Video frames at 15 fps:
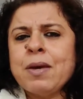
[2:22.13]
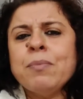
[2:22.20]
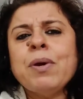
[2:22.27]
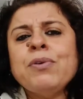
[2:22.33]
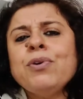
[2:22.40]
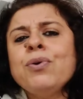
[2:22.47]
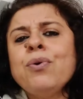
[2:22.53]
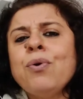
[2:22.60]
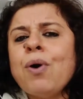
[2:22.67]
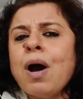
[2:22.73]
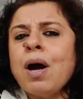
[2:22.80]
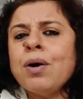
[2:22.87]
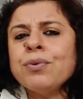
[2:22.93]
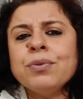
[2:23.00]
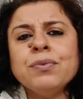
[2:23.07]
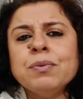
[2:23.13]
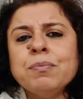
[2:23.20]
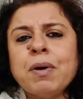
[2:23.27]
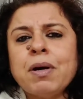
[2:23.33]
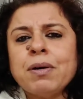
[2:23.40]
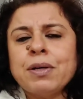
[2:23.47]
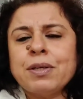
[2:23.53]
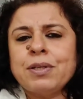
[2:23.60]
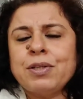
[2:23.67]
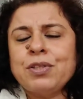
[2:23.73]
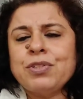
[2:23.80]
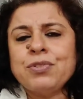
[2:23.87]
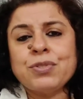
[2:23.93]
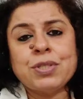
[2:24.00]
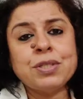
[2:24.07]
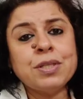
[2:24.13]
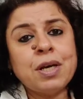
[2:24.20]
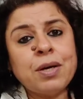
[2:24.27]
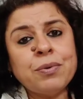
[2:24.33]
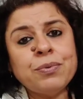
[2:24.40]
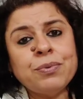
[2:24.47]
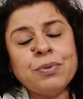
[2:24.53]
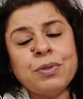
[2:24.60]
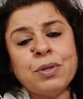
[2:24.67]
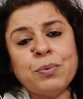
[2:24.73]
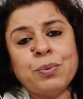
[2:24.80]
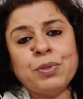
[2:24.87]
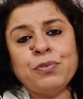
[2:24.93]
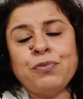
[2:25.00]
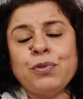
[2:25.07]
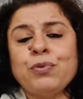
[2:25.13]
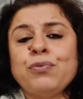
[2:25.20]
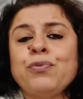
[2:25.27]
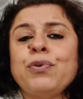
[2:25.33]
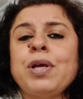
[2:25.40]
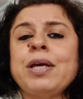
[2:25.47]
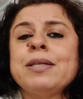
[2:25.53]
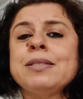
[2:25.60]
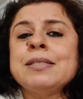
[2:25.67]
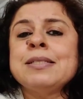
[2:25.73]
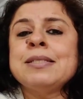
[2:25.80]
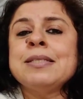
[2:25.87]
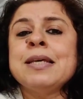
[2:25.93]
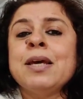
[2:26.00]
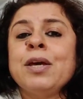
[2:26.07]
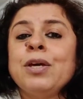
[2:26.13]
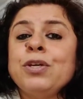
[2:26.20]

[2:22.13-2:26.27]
Where you go out in the market, you sit down with a few friends,